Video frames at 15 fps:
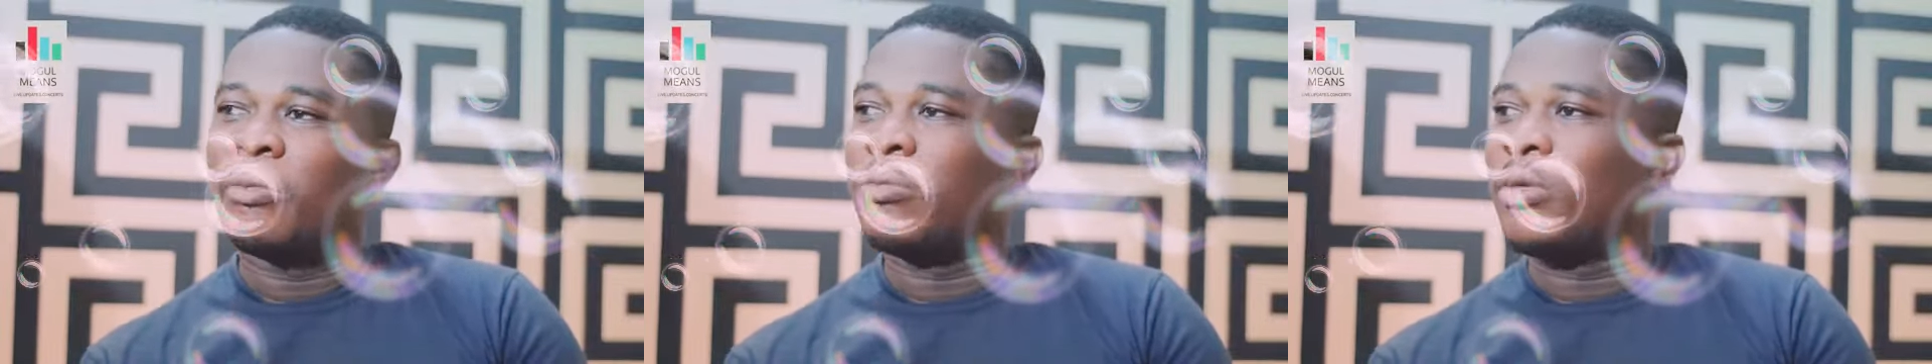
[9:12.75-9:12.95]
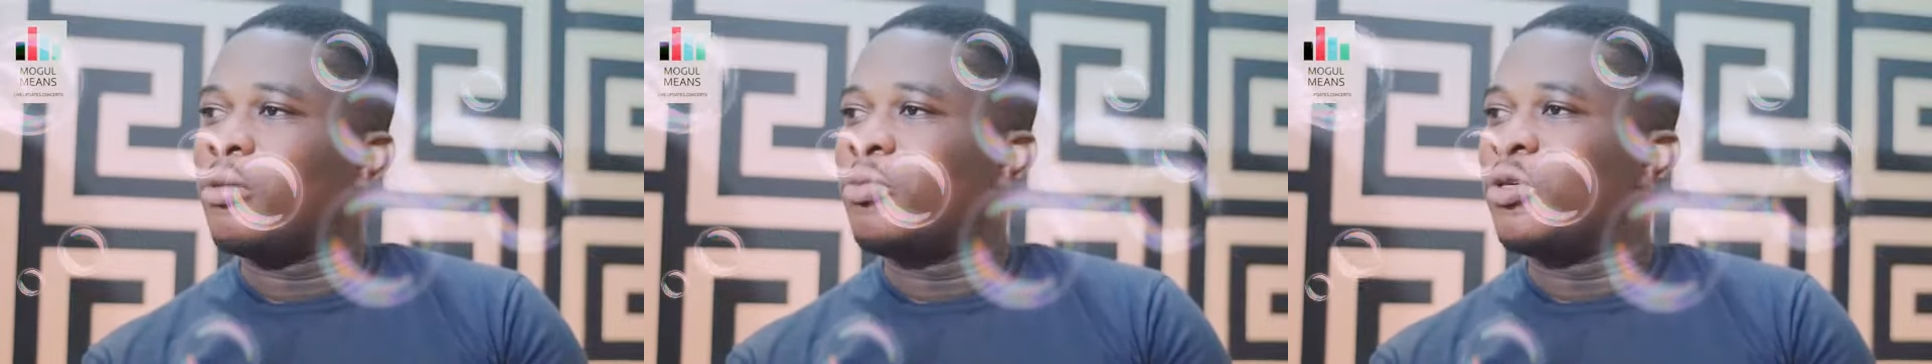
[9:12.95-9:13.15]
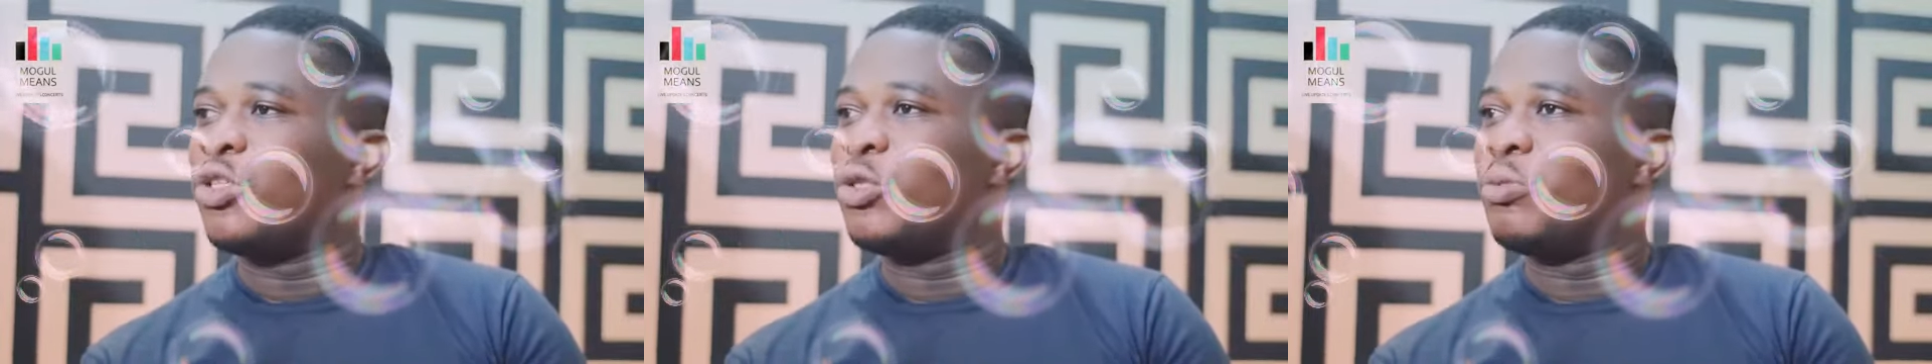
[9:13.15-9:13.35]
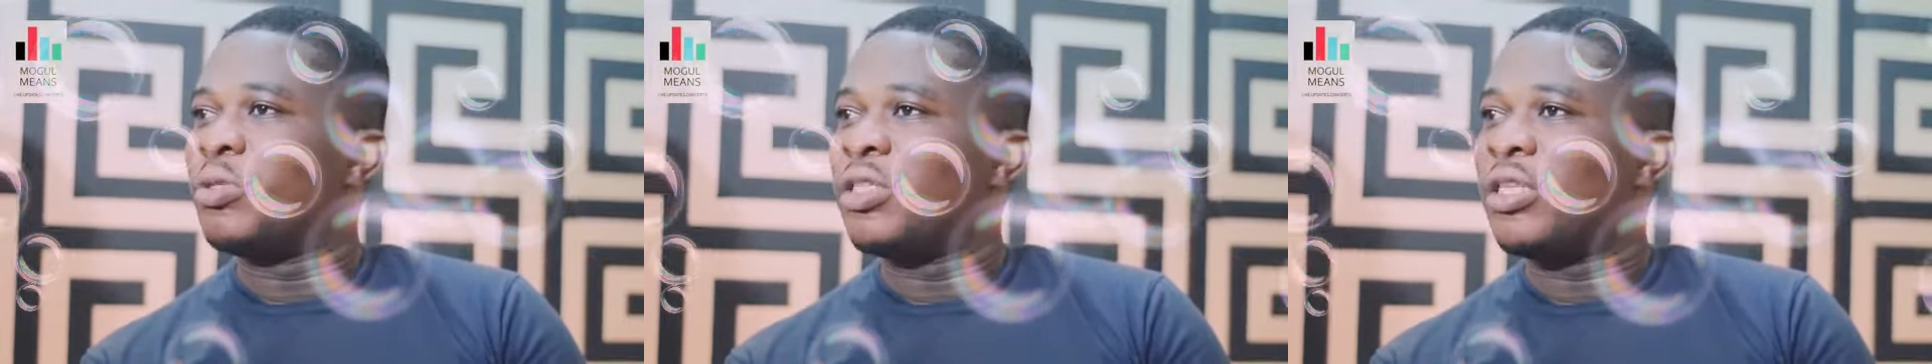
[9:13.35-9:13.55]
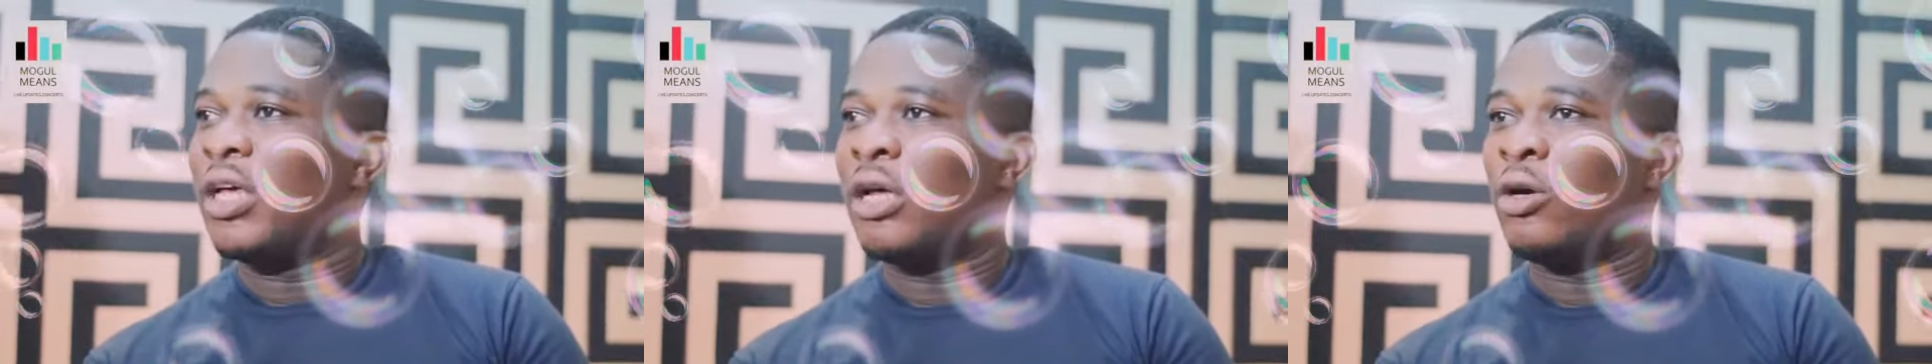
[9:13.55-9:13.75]
maybe
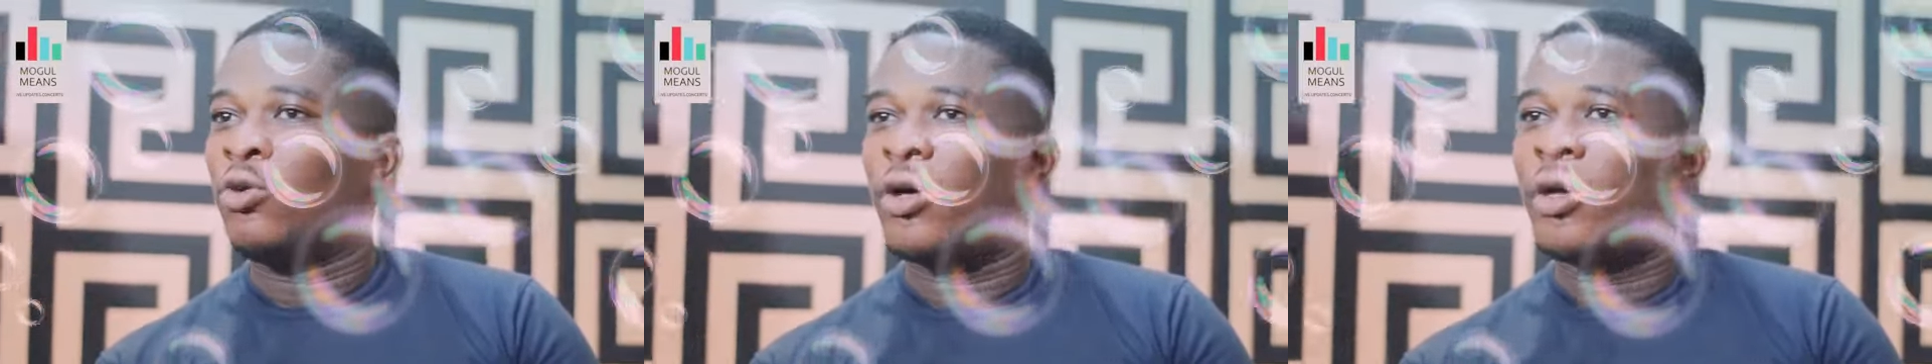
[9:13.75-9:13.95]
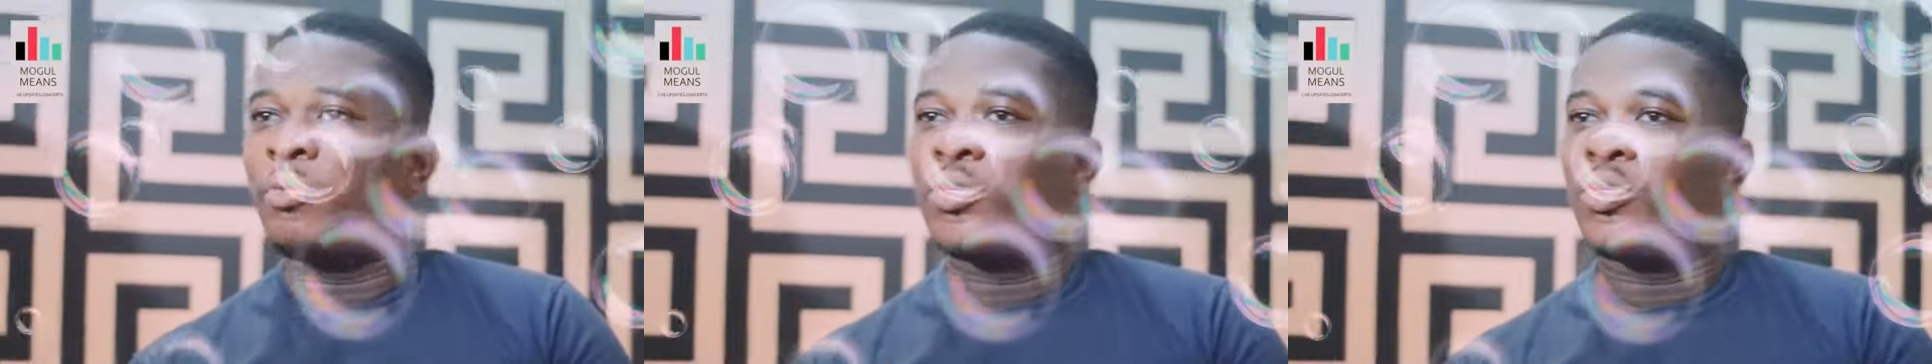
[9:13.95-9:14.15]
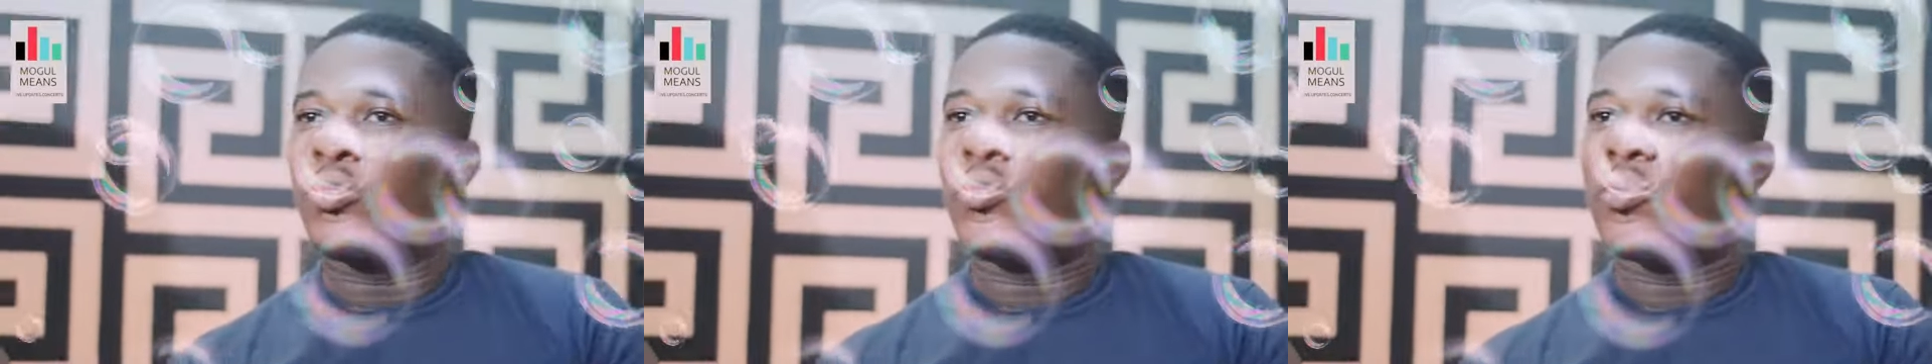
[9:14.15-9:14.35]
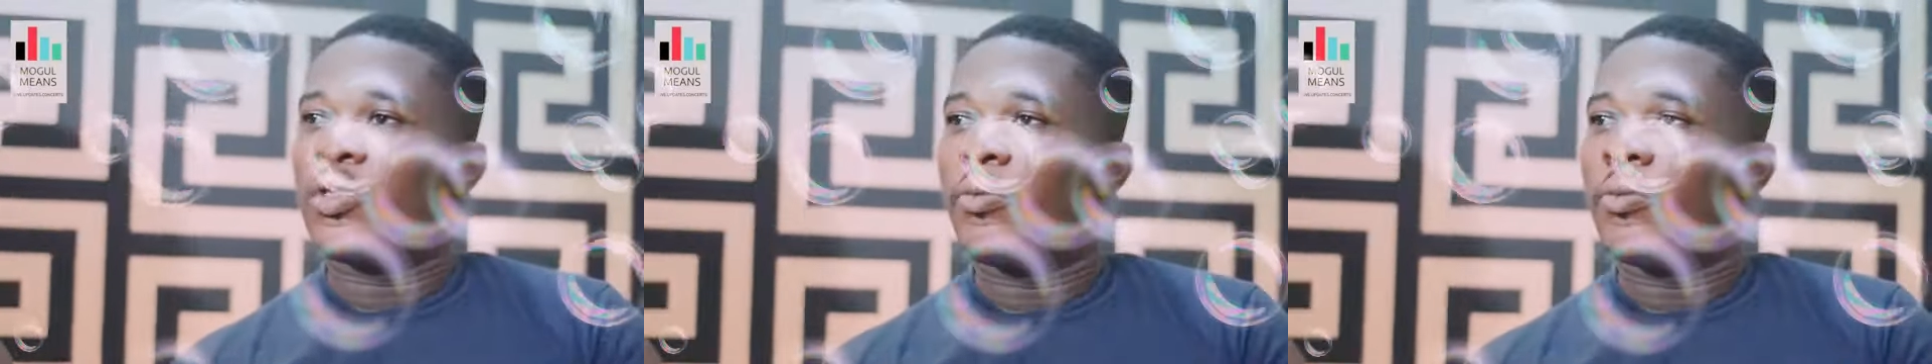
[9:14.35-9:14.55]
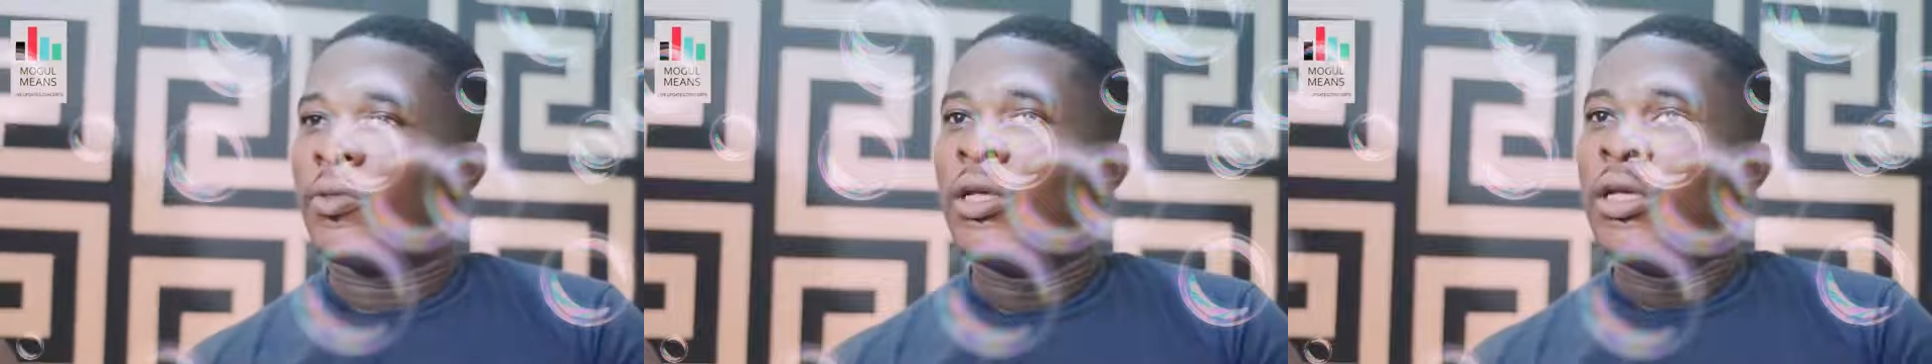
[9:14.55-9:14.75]
Jupiter or Episode or
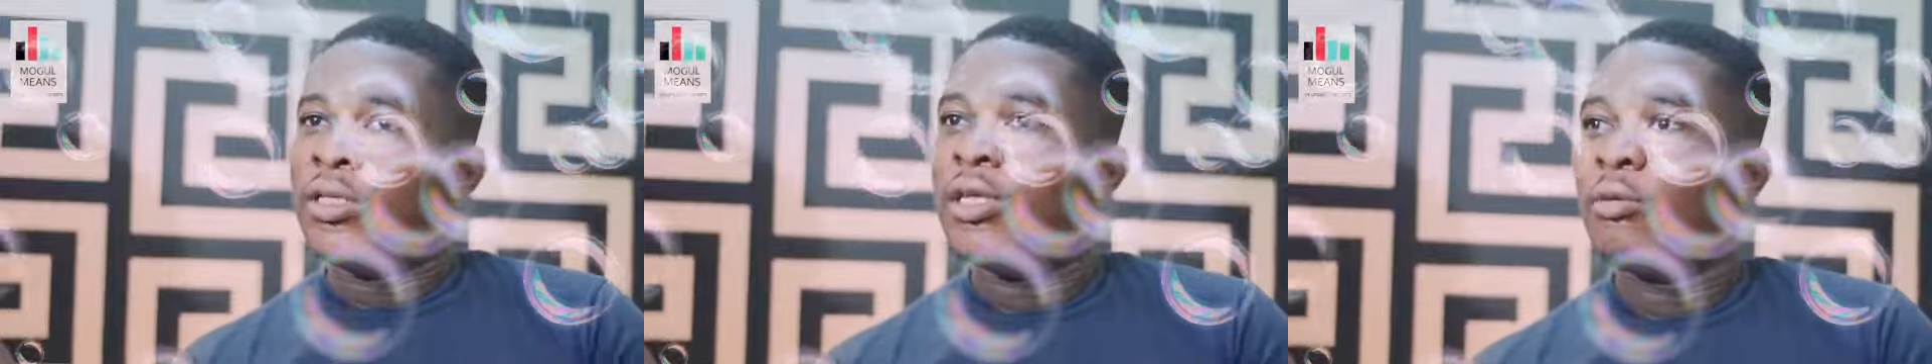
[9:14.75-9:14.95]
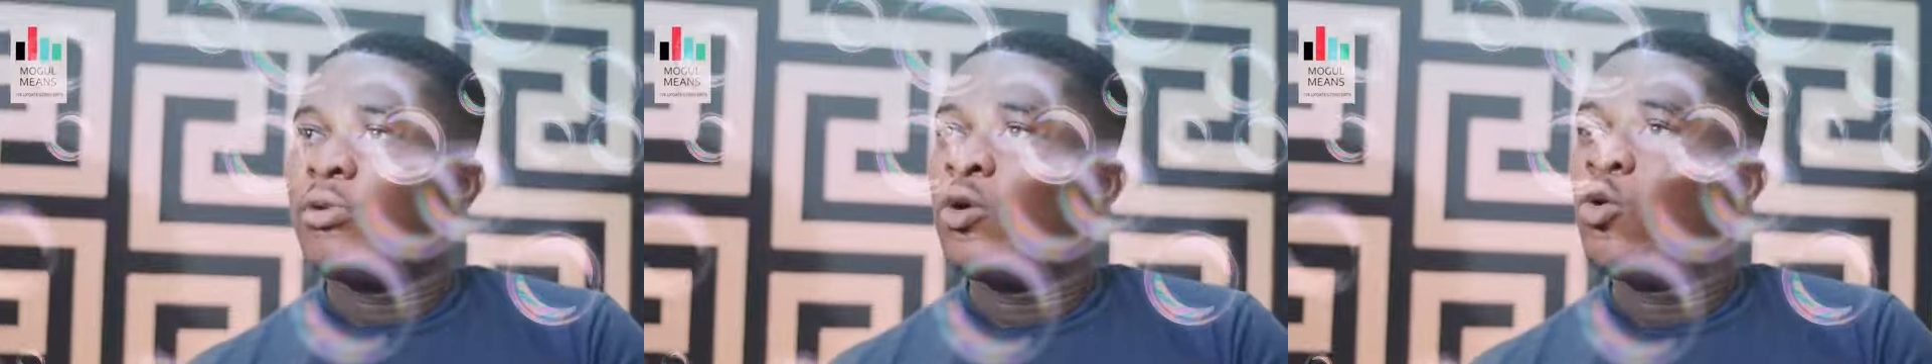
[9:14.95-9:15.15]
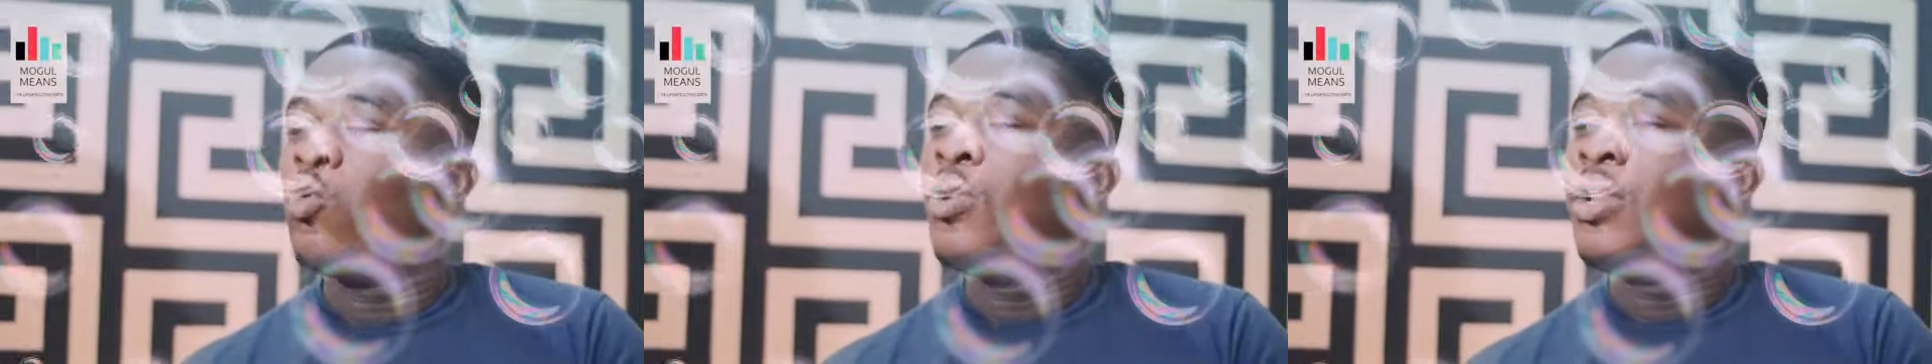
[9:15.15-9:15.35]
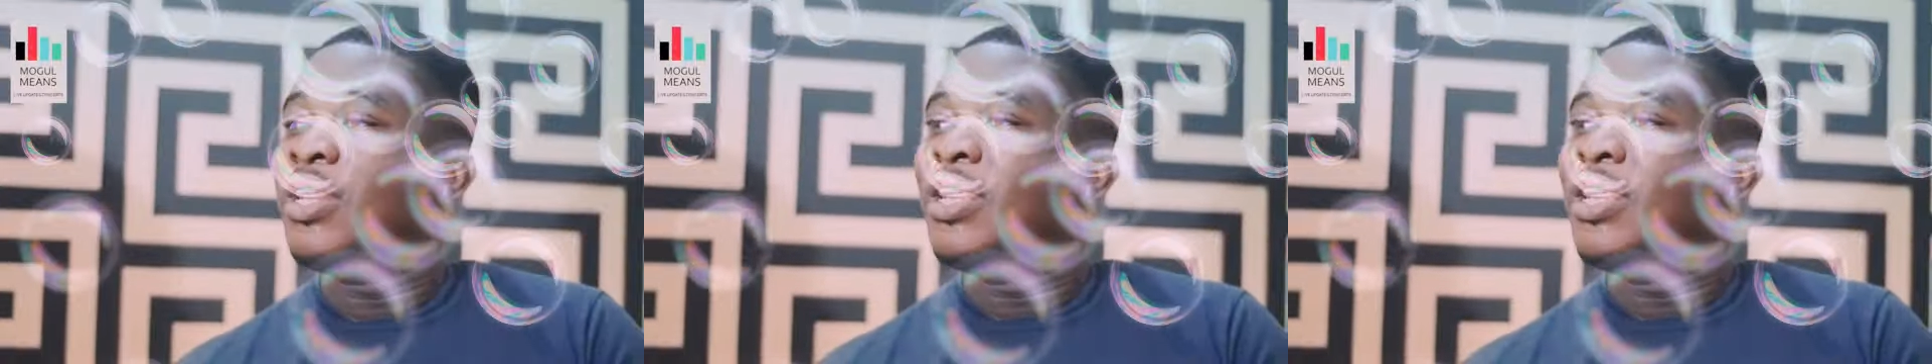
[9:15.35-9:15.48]
somebody who